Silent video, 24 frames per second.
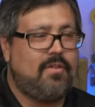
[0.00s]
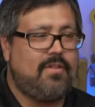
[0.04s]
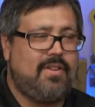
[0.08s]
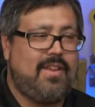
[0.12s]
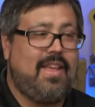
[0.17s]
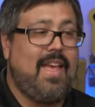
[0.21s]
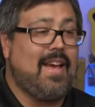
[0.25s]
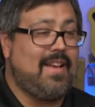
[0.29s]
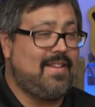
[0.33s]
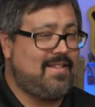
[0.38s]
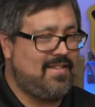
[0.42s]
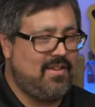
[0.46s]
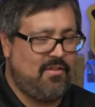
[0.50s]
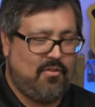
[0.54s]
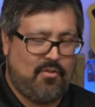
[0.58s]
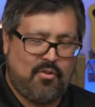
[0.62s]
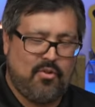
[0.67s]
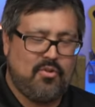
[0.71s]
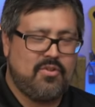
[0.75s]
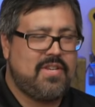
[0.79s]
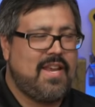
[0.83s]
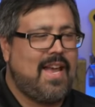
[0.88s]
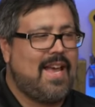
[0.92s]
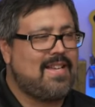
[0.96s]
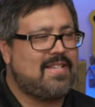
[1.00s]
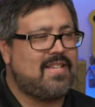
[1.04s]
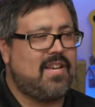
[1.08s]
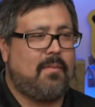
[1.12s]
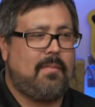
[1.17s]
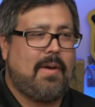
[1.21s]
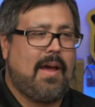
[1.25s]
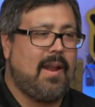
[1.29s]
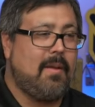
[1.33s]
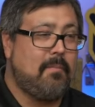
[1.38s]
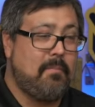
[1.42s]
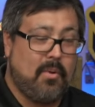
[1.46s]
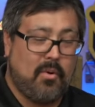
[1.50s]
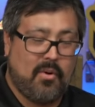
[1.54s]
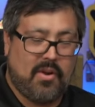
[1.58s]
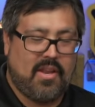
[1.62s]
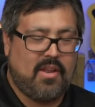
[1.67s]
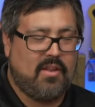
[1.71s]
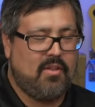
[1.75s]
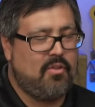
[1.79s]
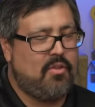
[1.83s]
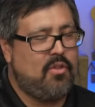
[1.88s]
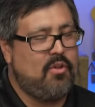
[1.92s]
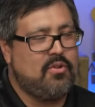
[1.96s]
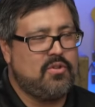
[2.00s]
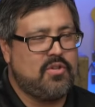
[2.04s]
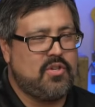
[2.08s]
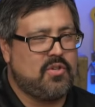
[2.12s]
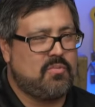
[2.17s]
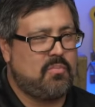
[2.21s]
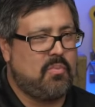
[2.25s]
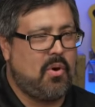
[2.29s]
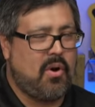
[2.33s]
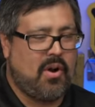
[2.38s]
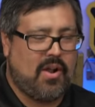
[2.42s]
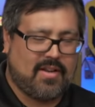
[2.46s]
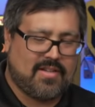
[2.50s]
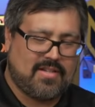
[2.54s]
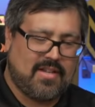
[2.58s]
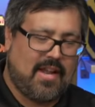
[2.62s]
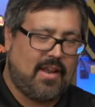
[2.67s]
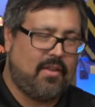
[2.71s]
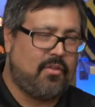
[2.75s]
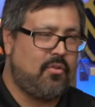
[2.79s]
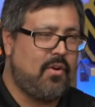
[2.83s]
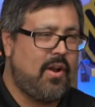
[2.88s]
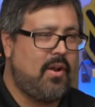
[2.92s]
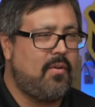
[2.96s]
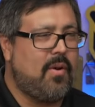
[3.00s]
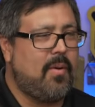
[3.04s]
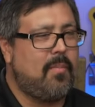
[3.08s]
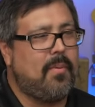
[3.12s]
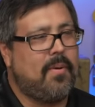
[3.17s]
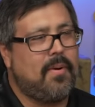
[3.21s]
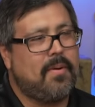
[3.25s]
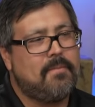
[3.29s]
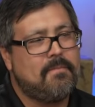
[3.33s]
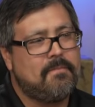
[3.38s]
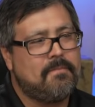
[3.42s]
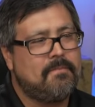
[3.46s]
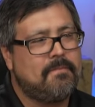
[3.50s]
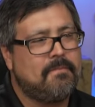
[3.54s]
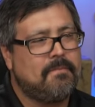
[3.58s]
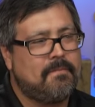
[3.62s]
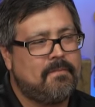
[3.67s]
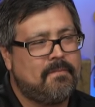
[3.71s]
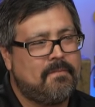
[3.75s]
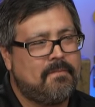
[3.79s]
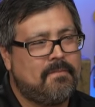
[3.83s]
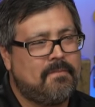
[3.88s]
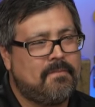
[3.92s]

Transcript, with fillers: Yes, enthusiastic about it, building enthusiast products like Threadripper. Nice.